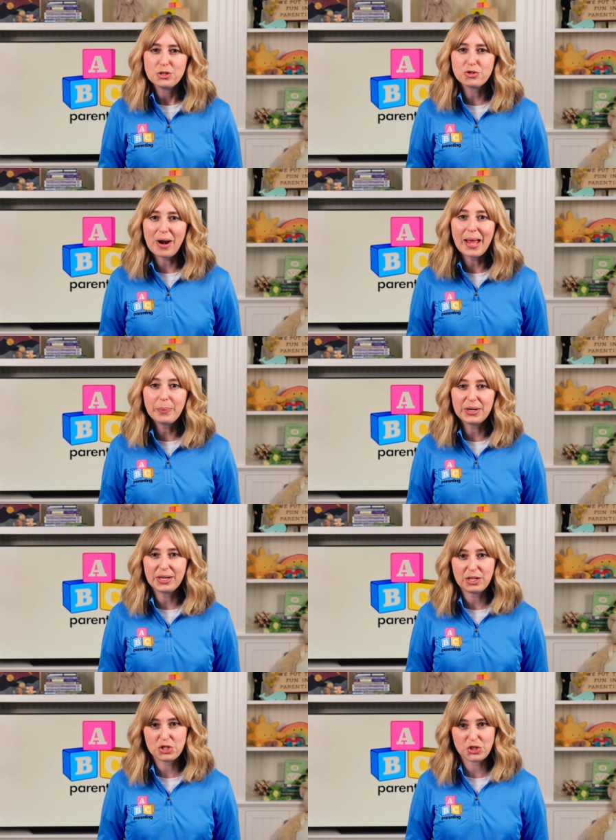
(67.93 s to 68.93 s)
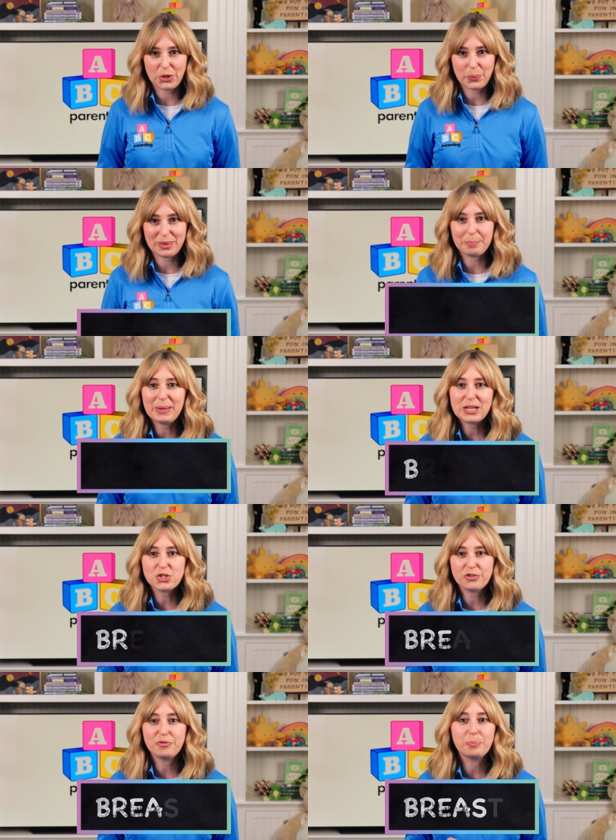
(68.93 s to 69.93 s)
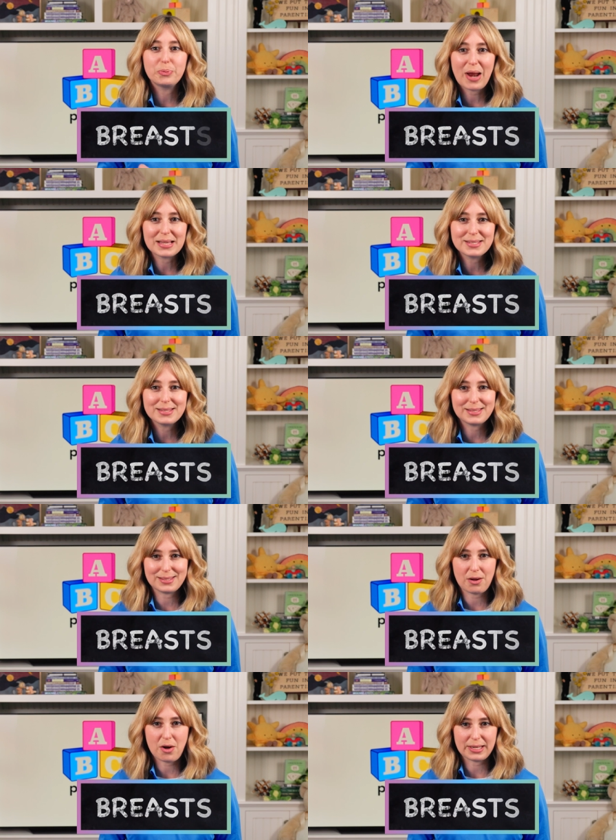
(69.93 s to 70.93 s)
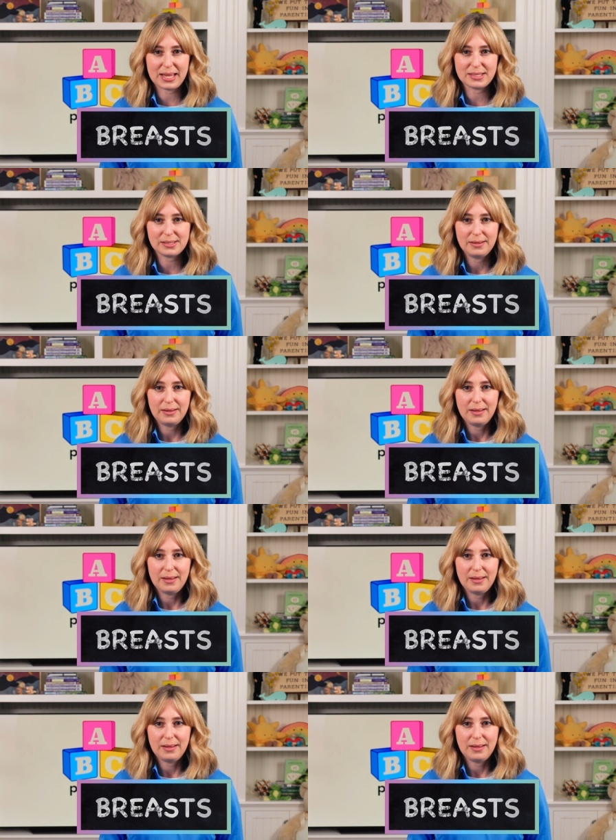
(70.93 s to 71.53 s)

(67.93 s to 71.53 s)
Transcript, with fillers: try wearing a shirt with a picture of breasts on it.